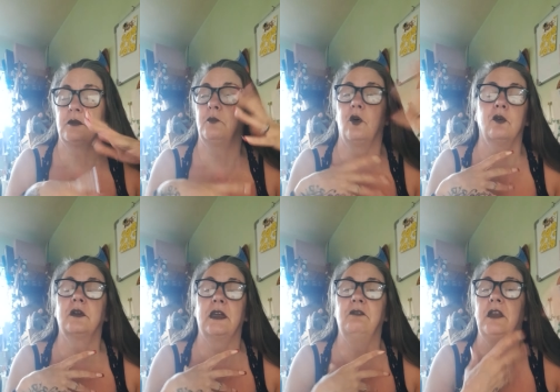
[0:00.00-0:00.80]
I'm
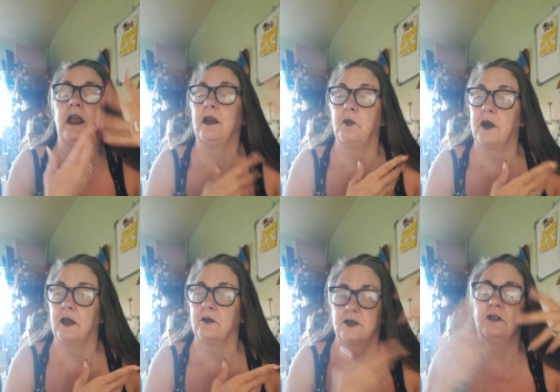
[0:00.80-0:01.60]
not giving
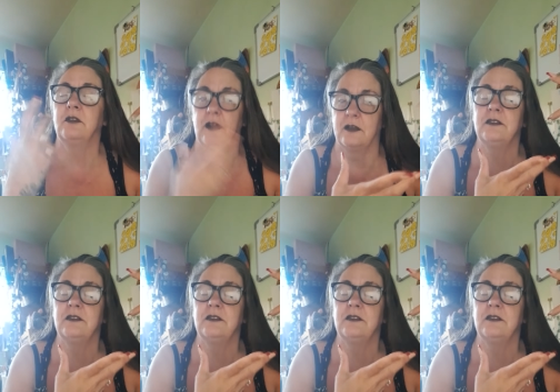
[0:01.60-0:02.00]
anybody else, like,